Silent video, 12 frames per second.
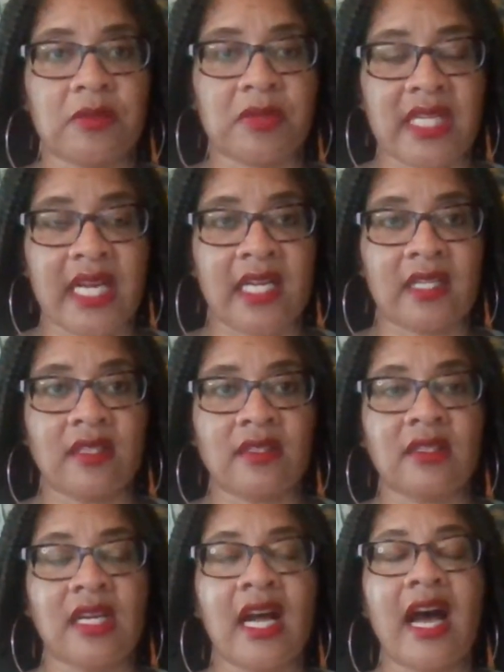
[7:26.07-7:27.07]
I've talked to
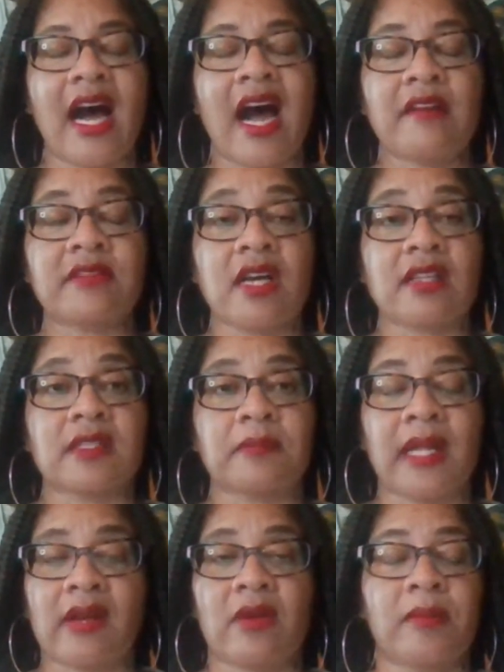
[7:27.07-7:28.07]
Black women around the
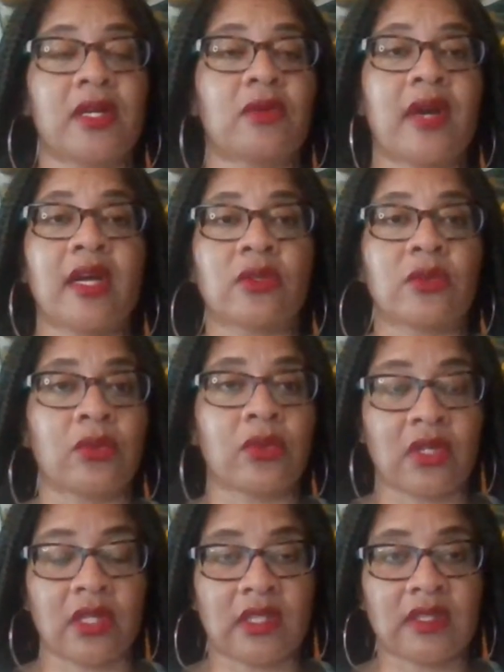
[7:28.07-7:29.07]
world, and they
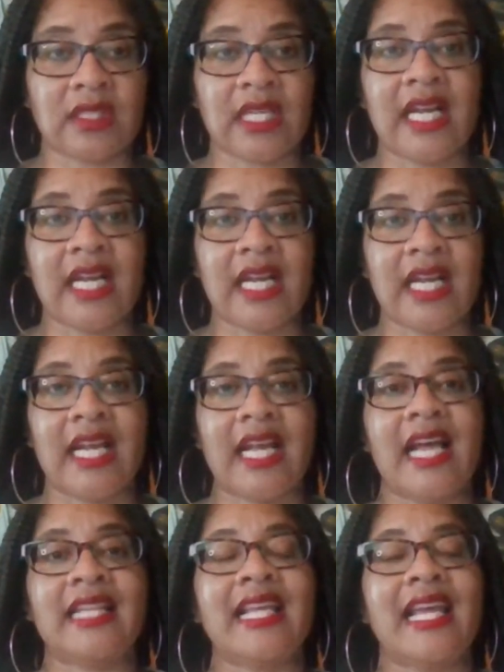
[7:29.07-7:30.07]
have
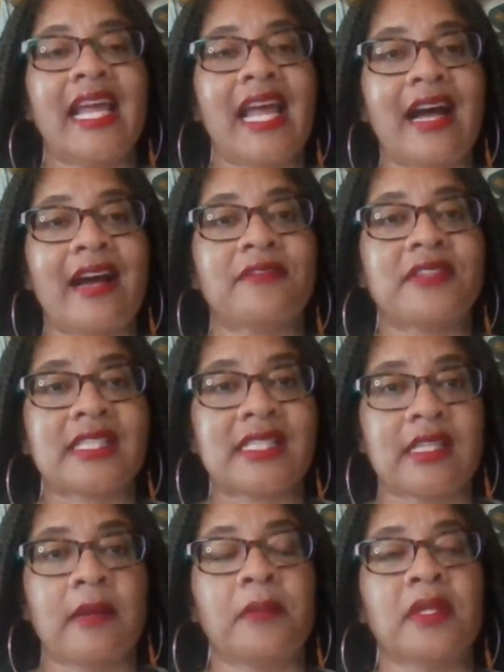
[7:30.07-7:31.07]
similar
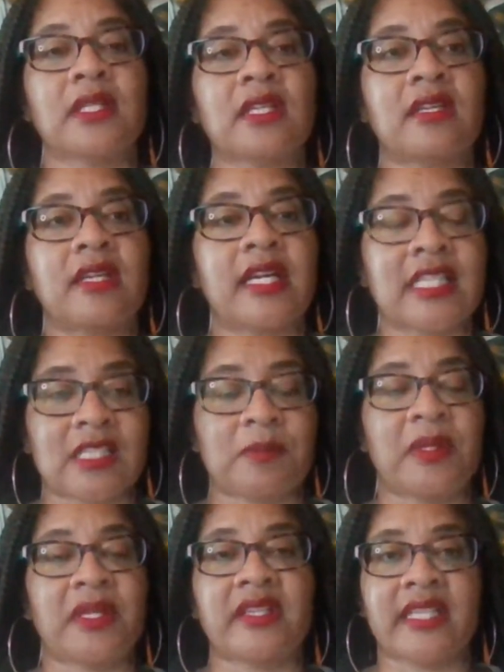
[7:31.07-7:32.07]
experiences. It's
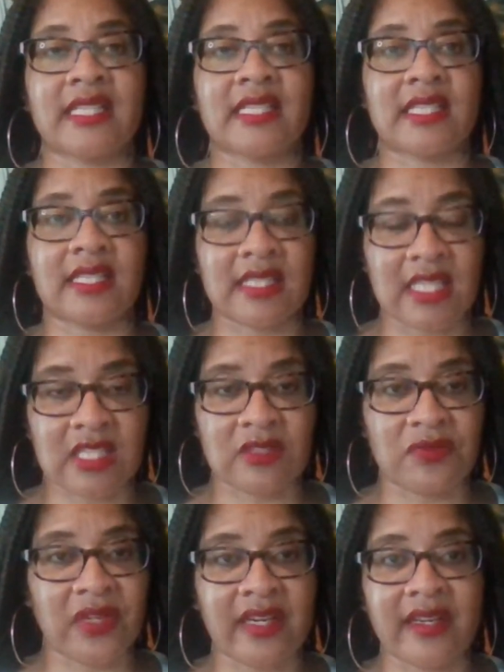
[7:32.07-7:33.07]
very
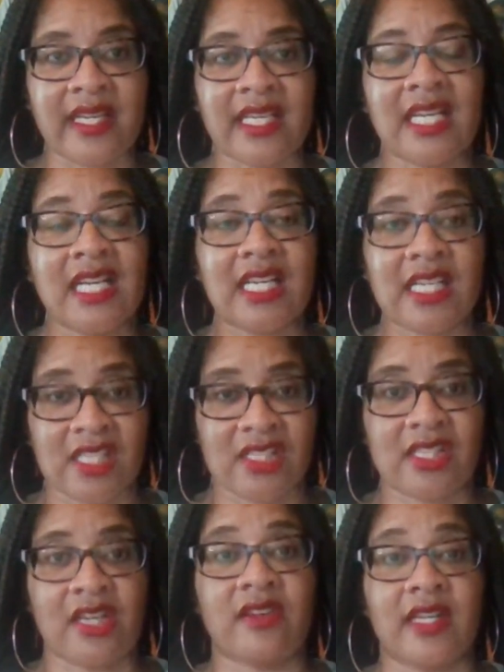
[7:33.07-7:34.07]
concerning, okay?
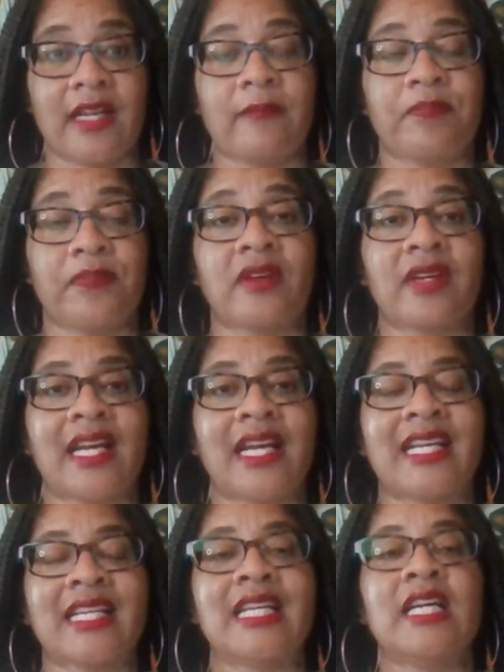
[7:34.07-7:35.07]
So again, we need to
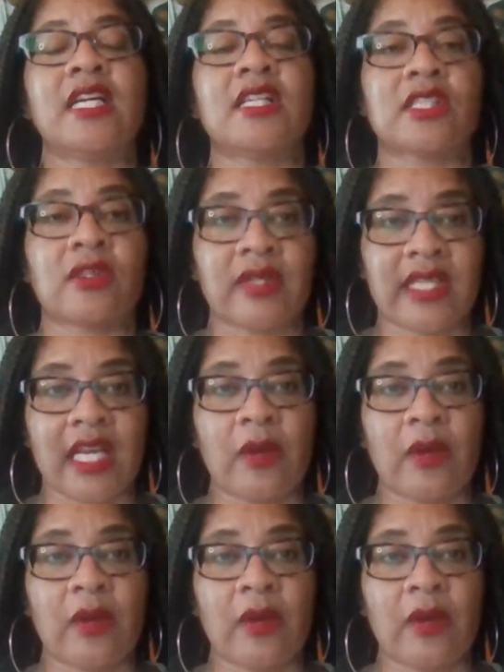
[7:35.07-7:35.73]
talk about it more.